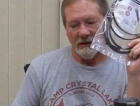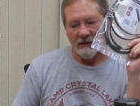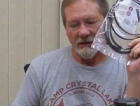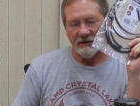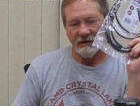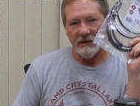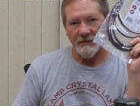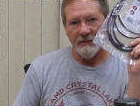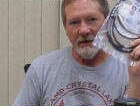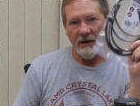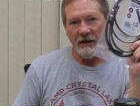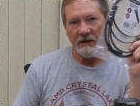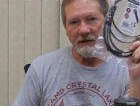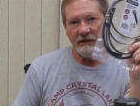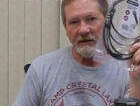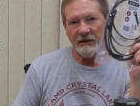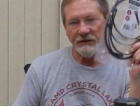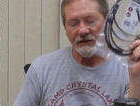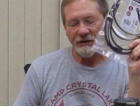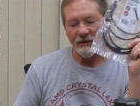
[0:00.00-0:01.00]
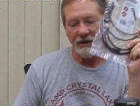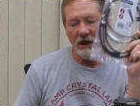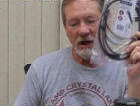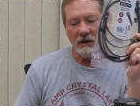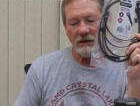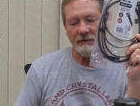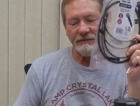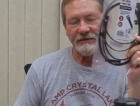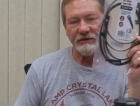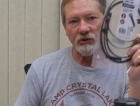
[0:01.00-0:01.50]
to make these
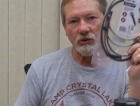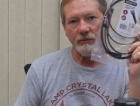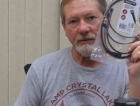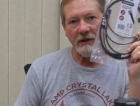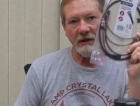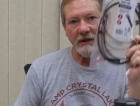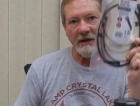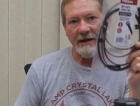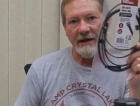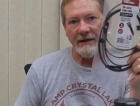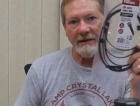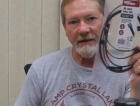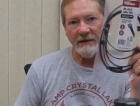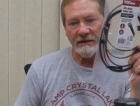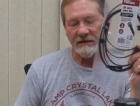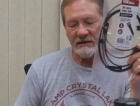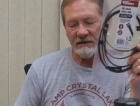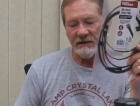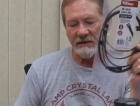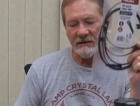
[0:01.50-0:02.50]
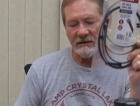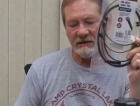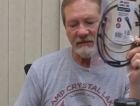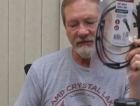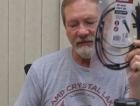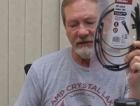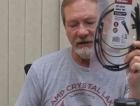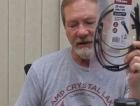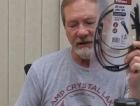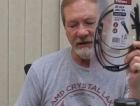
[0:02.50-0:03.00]
shock-absorbing landing skids
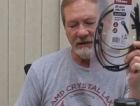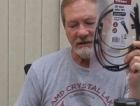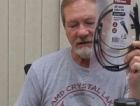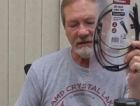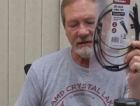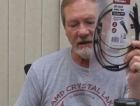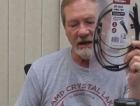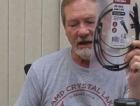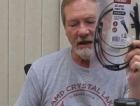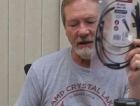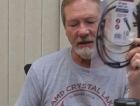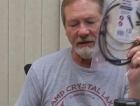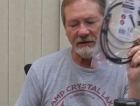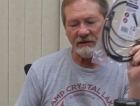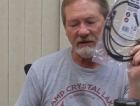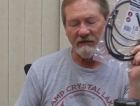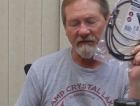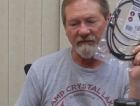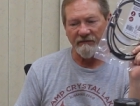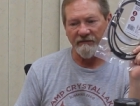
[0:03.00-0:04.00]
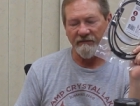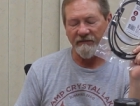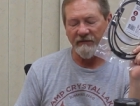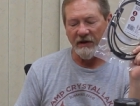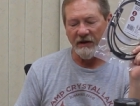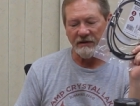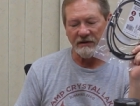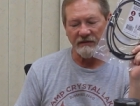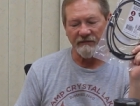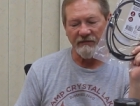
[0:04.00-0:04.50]
for this. And
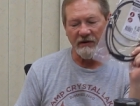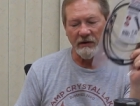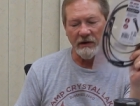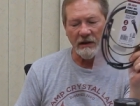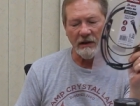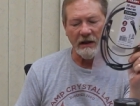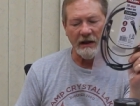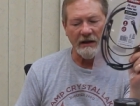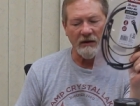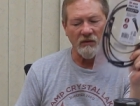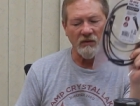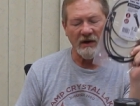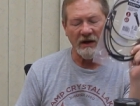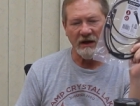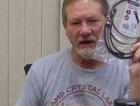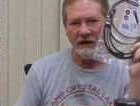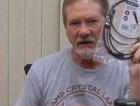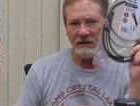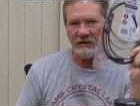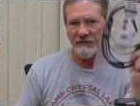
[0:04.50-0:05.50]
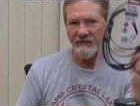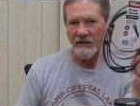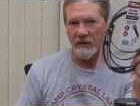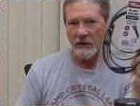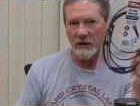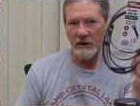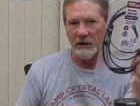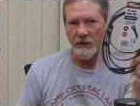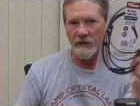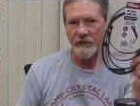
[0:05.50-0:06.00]
it's very lightweight, it's
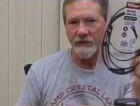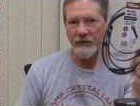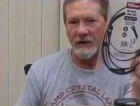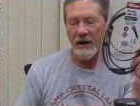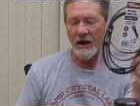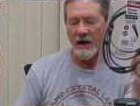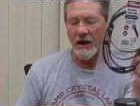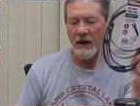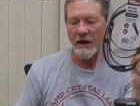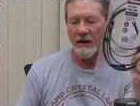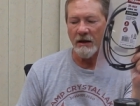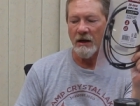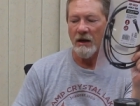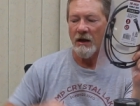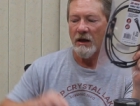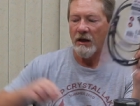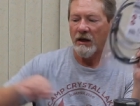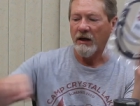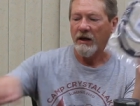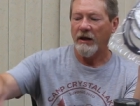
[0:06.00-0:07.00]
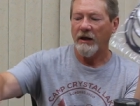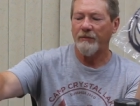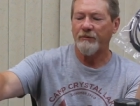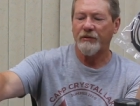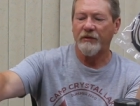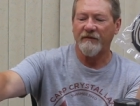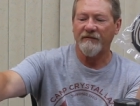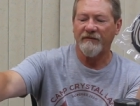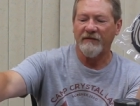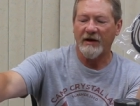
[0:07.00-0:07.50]
very low drag, it
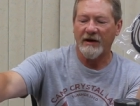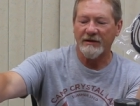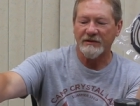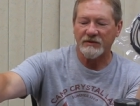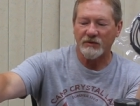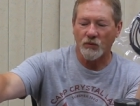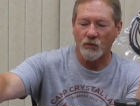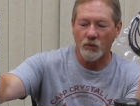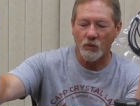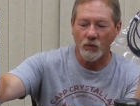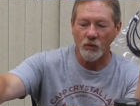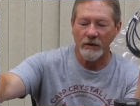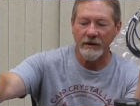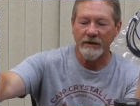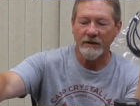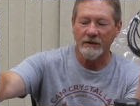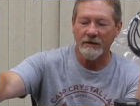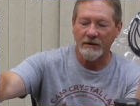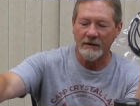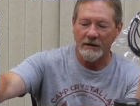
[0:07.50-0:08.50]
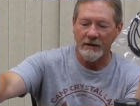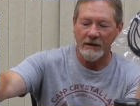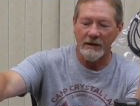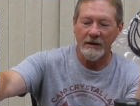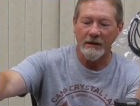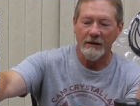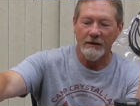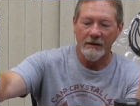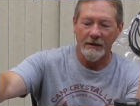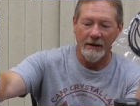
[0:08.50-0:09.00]
provides a really
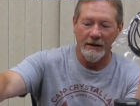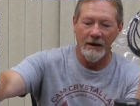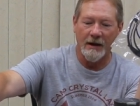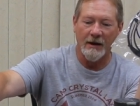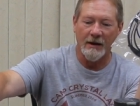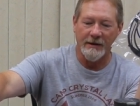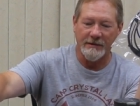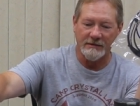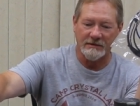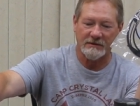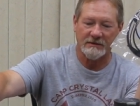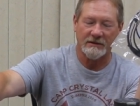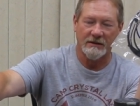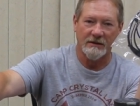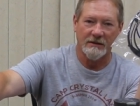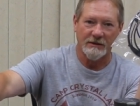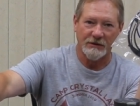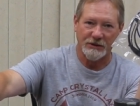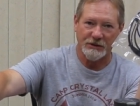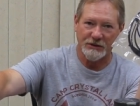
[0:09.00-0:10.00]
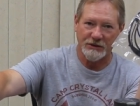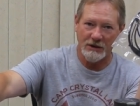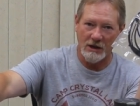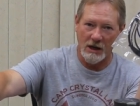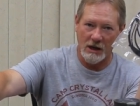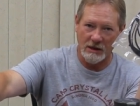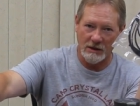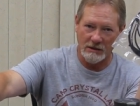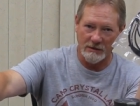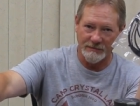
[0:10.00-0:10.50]
nice
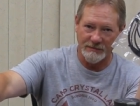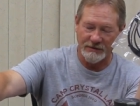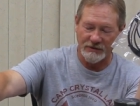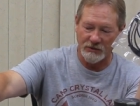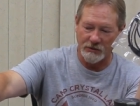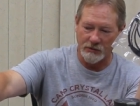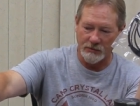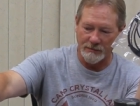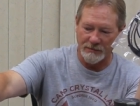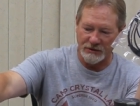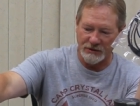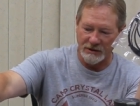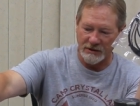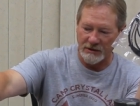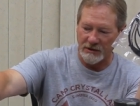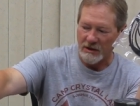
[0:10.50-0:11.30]
shock absorption.